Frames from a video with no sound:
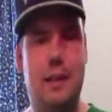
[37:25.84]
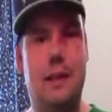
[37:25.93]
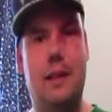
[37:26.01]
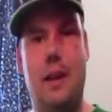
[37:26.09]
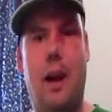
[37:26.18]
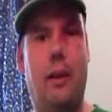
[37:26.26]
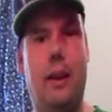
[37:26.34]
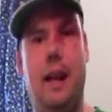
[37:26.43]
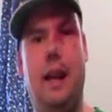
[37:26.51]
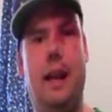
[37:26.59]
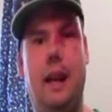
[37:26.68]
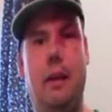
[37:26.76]
hardly
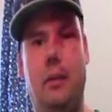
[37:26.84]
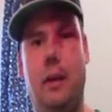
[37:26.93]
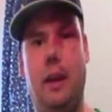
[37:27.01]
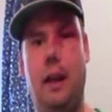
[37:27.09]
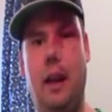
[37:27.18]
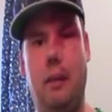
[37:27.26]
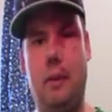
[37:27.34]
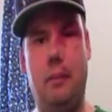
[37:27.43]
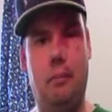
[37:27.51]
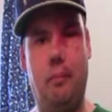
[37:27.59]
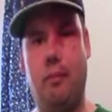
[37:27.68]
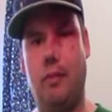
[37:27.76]
anything really. I mean,
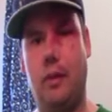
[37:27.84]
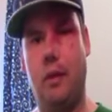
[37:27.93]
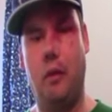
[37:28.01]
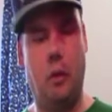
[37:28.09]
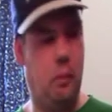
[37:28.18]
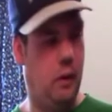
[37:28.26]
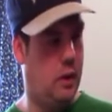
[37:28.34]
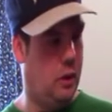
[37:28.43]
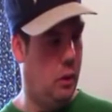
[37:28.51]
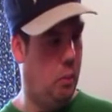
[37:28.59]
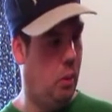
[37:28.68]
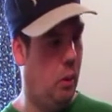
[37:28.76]
for this
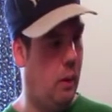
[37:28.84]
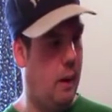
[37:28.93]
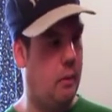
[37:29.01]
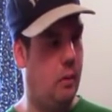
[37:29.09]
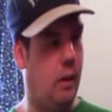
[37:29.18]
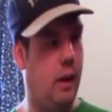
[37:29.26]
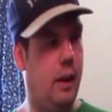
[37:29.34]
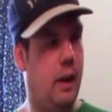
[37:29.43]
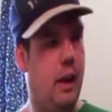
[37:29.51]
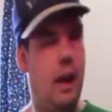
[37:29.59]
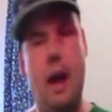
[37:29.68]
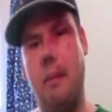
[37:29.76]
little program to run.
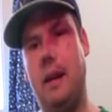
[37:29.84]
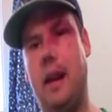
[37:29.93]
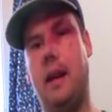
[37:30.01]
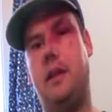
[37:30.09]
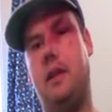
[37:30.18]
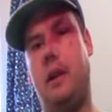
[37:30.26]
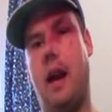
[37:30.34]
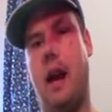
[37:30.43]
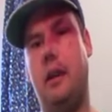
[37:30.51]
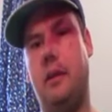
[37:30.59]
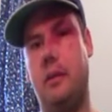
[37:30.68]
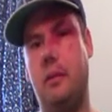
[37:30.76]
I mean, yes, you got
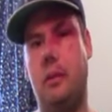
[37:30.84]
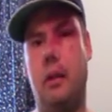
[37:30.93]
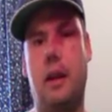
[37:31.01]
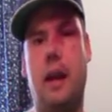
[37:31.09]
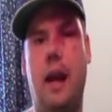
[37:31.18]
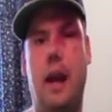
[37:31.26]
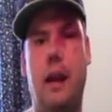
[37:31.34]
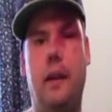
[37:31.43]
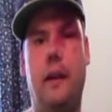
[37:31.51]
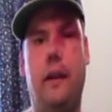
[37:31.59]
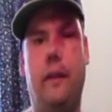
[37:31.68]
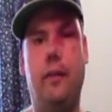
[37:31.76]
to look at,
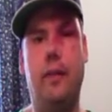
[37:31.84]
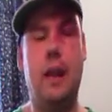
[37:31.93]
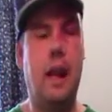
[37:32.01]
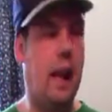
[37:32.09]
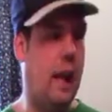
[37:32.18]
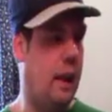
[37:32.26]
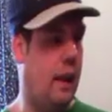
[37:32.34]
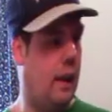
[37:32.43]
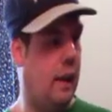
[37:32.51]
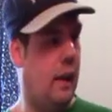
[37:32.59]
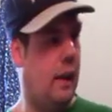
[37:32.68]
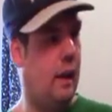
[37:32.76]
and
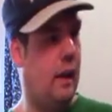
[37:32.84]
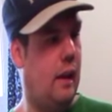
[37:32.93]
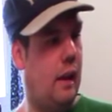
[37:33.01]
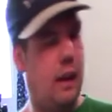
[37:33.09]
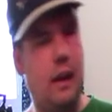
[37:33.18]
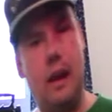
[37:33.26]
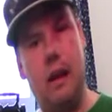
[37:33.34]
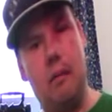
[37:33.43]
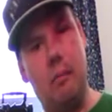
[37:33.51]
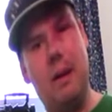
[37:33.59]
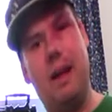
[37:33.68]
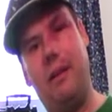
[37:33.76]

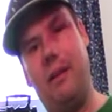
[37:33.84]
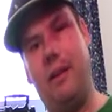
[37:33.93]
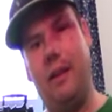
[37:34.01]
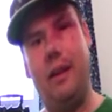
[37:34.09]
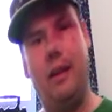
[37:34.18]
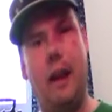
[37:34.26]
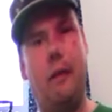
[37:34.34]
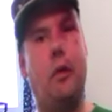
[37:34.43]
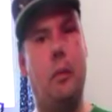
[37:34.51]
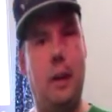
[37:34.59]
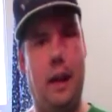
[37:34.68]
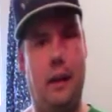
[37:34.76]
well, like for
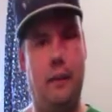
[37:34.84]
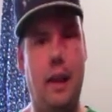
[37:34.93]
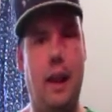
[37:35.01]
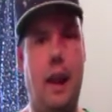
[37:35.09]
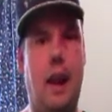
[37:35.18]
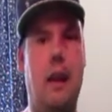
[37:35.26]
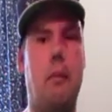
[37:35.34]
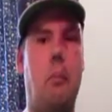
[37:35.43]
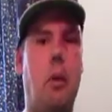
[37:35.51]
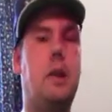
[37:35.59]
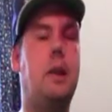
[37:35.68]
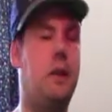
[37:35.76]
me, and
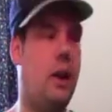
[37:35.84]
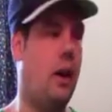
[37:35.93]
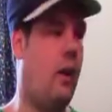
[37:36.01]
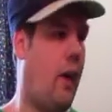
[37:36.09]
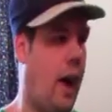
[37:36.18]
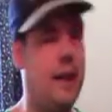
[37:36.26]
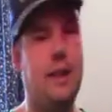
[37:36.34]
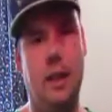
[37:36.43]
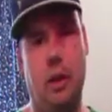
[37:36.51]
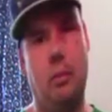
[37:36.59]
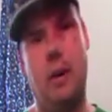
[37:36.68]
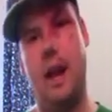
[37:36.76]
most of you know, I
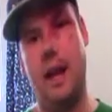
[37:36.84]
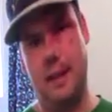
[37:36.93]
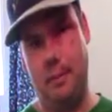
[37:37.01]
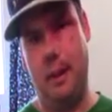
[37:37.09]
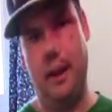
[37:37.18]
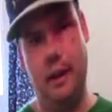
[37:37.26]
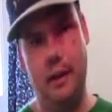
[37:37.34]
still run XP.